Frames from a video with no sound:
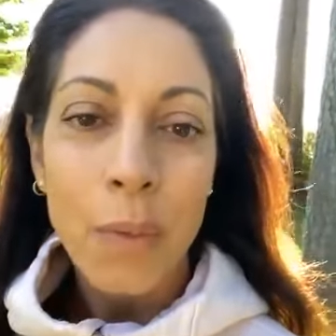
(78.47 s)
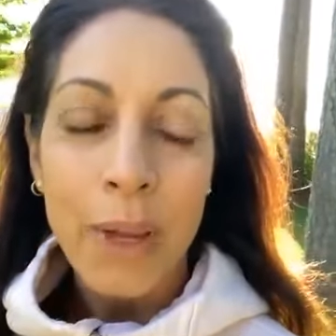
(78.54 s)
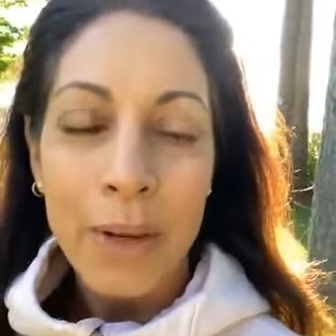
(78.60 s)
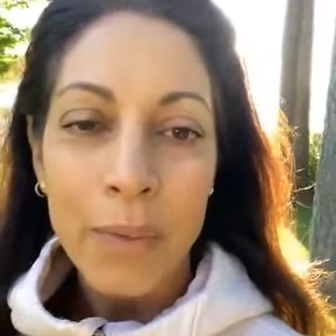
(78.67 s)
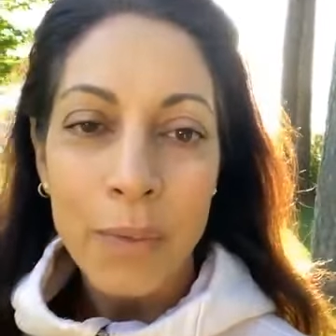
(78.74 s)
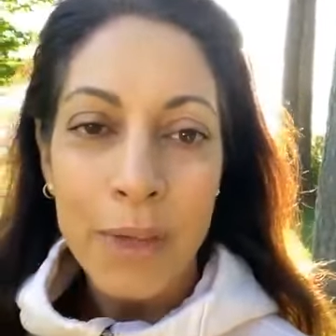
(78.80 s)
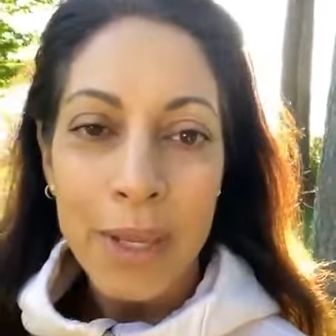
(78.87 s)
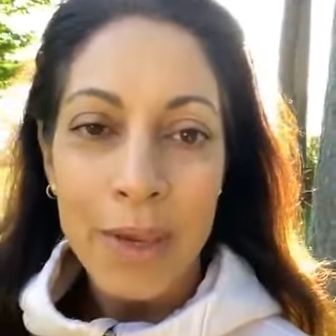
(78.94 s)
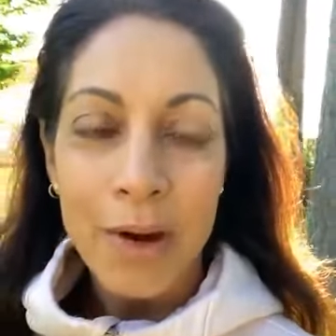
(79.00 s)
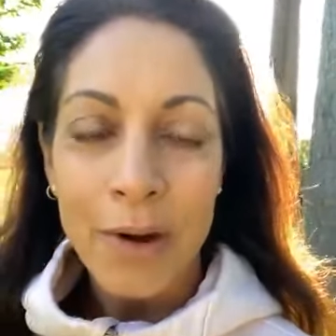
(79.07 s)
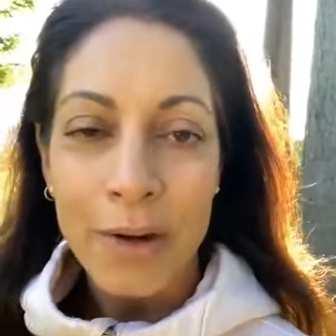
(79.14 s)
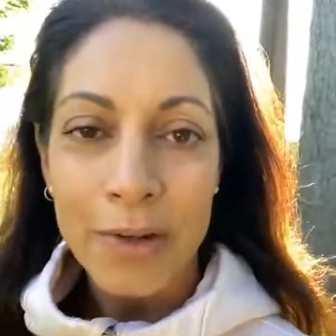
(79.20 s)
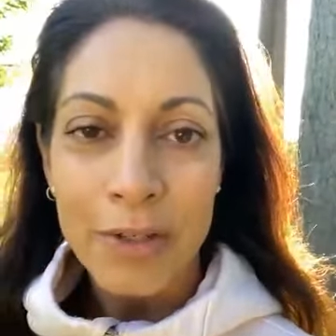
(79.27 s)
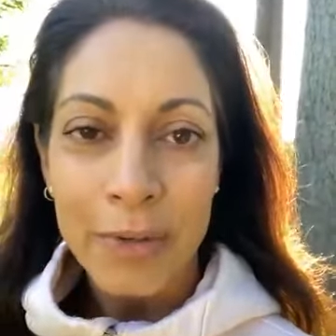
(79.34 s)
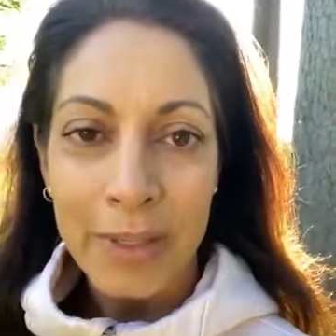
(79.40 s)
when we
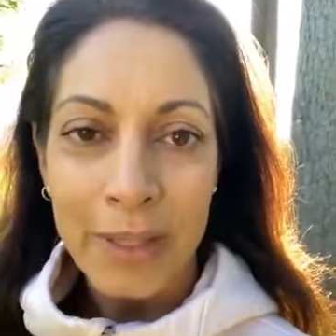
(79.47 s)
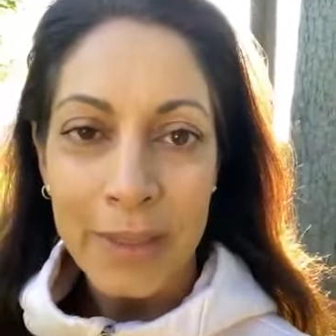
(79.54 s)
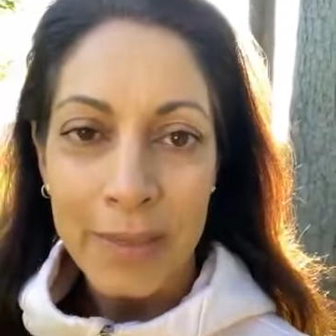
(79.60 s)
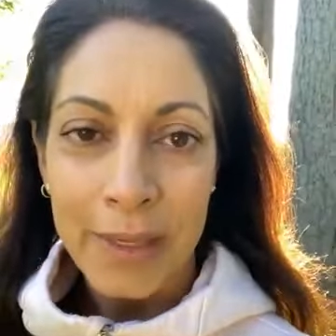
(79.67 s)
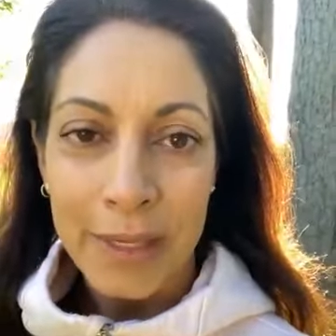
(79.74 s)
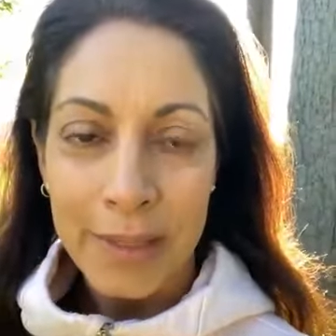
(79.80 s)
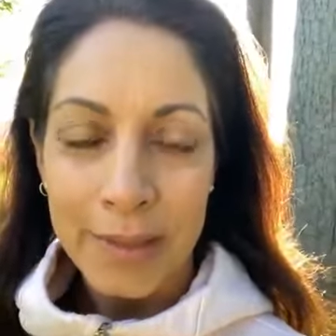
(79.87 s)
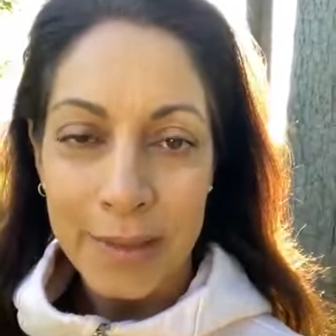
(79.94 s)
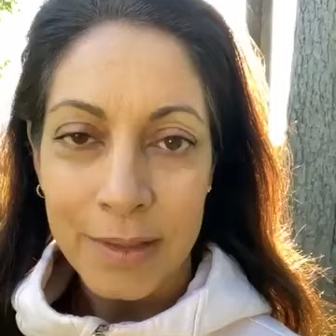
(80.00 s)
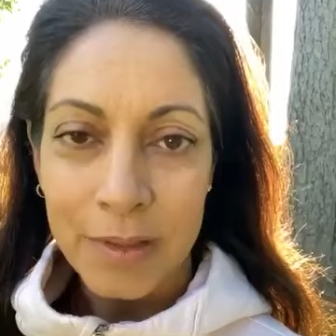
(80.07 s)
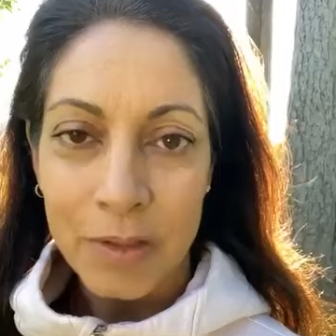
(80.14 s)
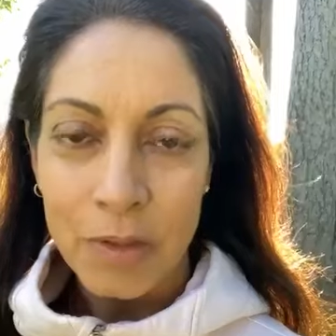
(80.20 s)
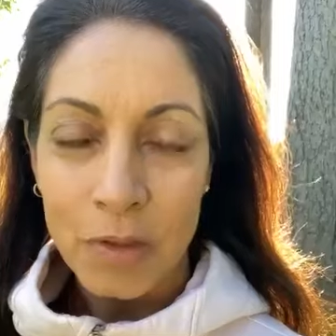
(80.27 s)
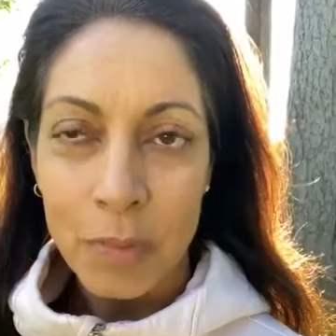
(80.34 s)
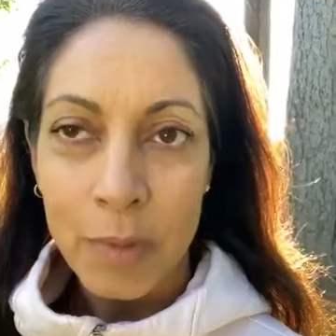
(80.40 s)
are doing
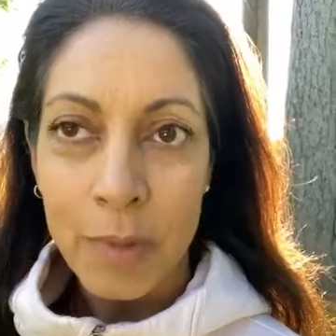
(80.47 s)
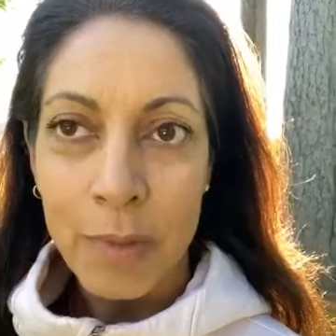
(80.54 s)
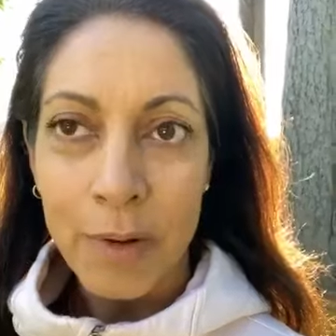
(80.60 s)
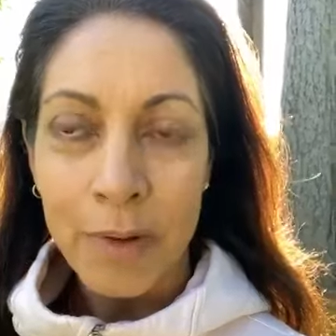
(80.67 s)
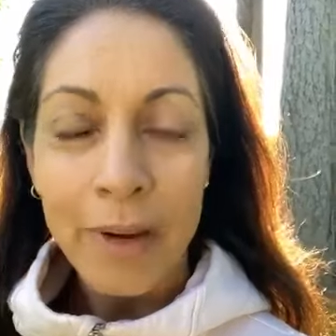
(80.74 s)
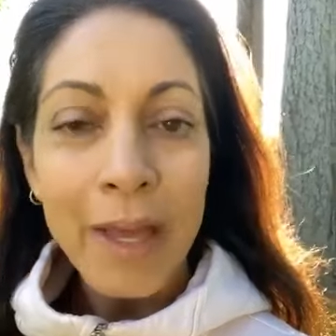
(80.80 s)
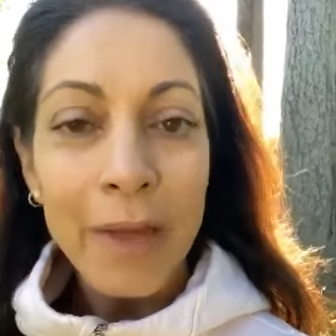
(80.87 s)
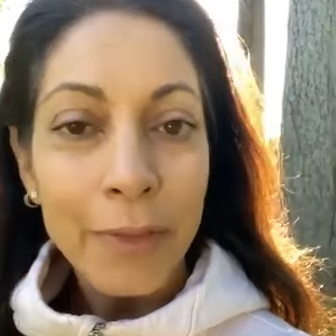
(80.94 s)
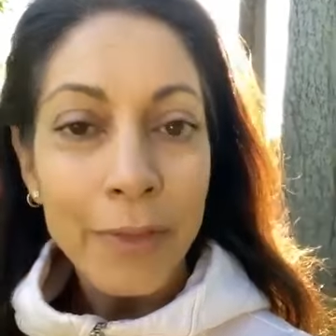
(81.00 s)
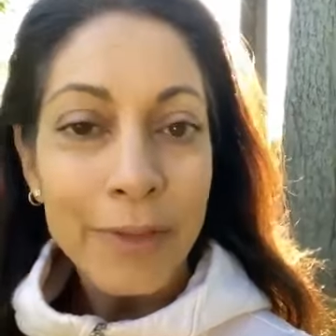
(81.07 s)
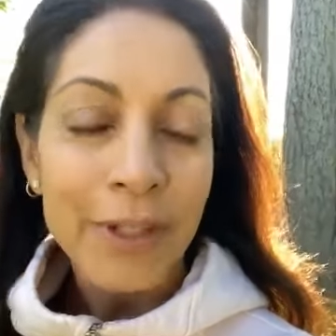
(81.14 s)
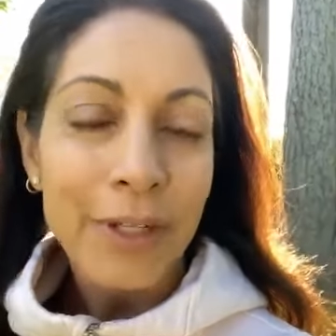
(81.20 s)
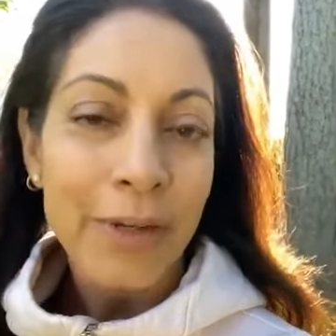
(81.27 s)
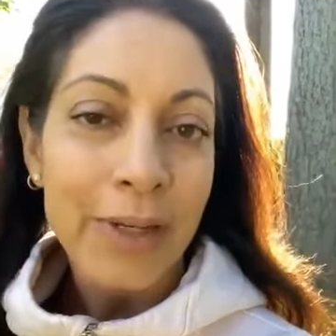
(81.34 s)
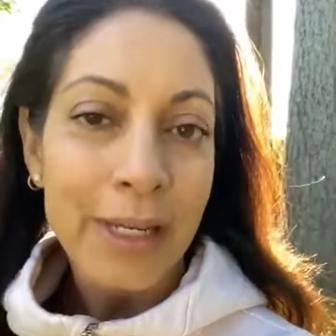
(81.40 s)
things to promote our health,
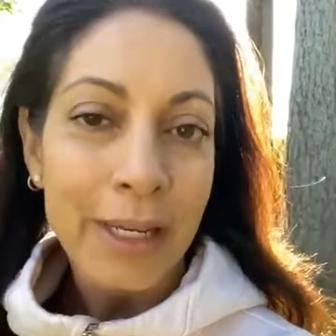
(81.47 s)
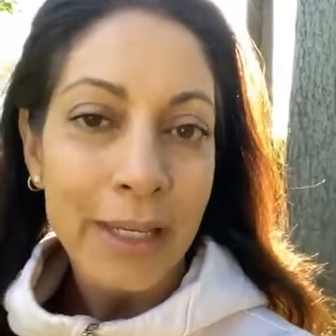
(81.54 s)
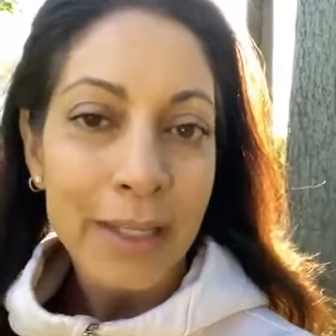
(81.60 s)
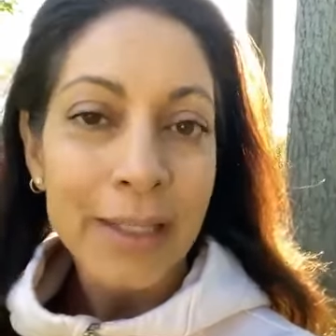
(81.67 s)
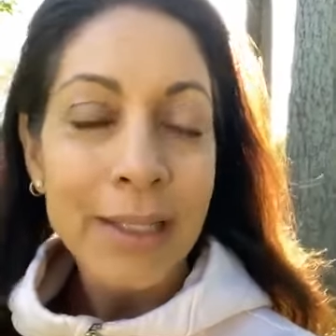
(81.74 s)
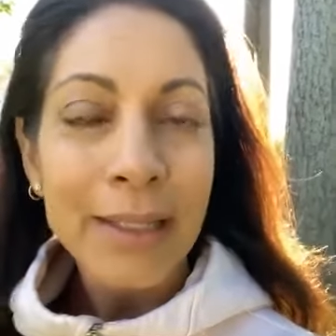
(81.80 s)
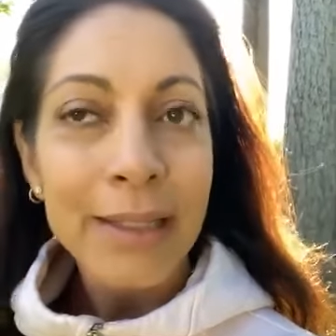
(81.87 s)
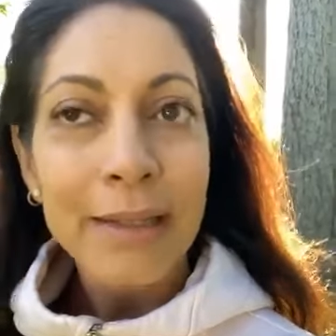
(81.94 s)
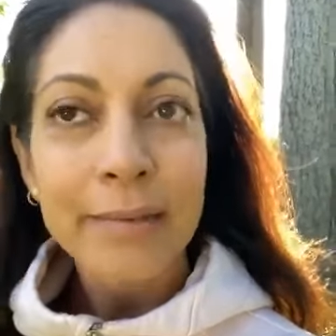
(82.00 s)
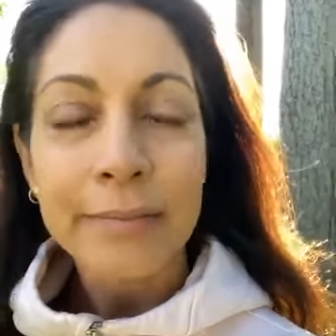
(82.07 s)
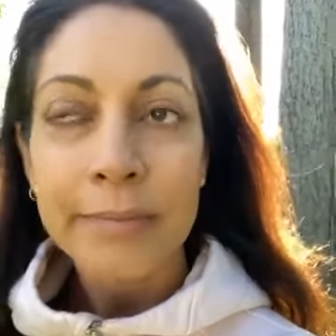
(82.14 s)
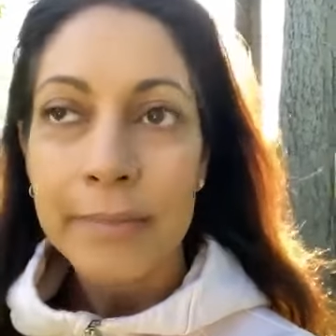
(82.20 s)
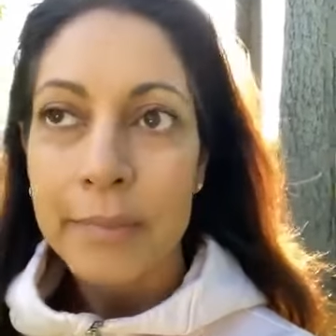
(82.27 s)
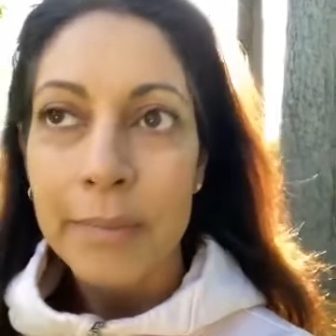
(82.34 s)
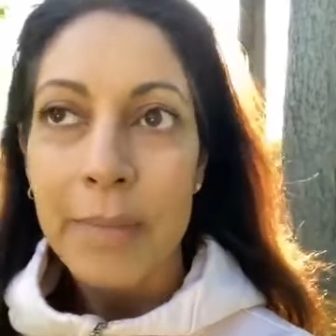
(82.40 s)
you know, eating clean.